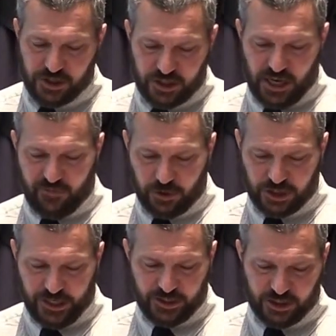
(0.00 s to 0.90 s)
the devil
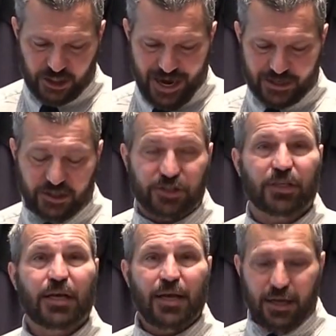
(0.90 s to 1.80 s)
changes
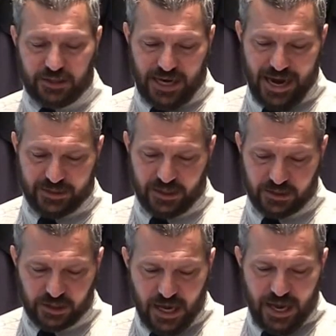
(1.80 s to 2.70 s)

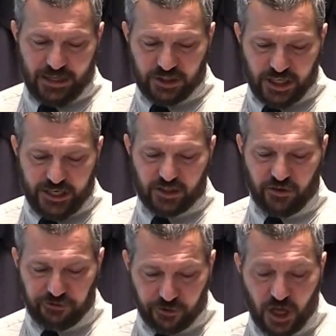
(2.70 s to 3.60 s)
tactics and seeks to
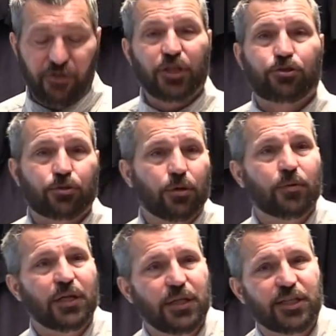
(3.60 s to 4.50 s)
flood the true
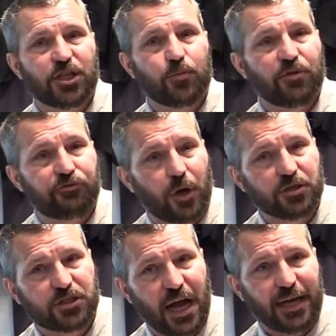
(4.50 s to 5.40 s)
religion with
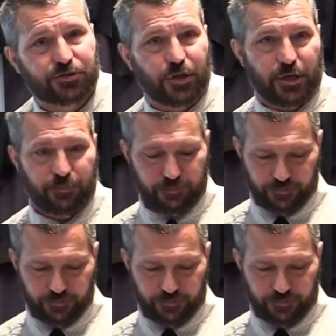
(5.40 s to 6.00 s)
false doctrine.